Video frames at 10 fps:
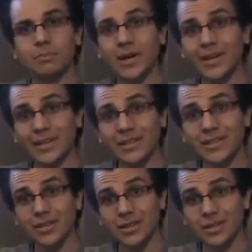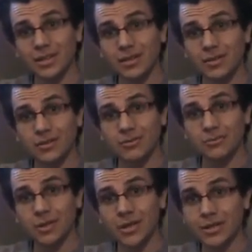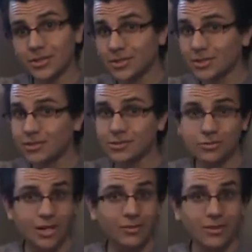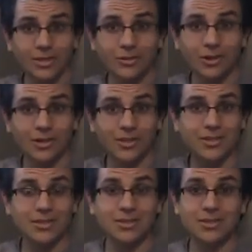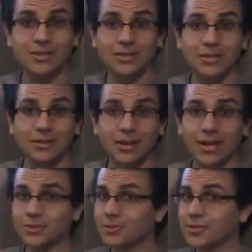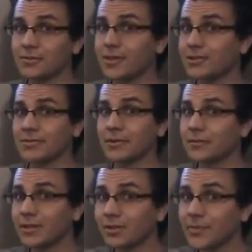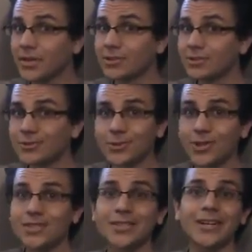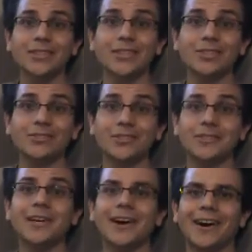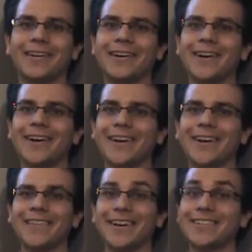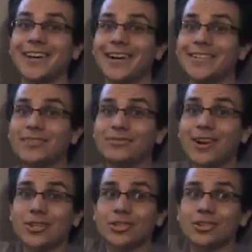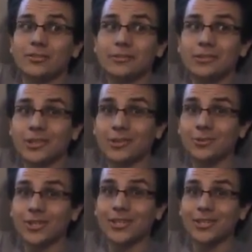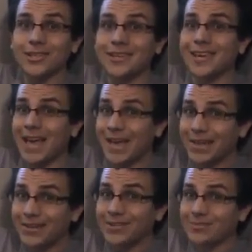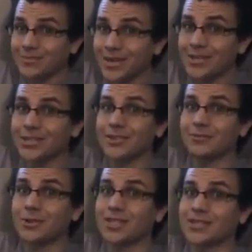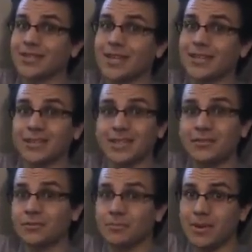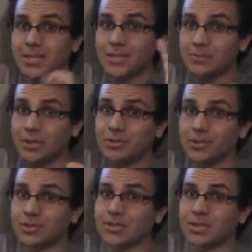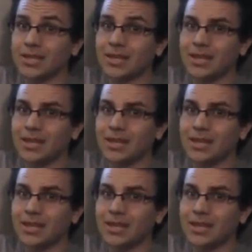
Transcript: But when you're traveling across hundreds of thousands of kilometers across light years, yeah, that tiny fraction of a degree can make a difference, and even the best computers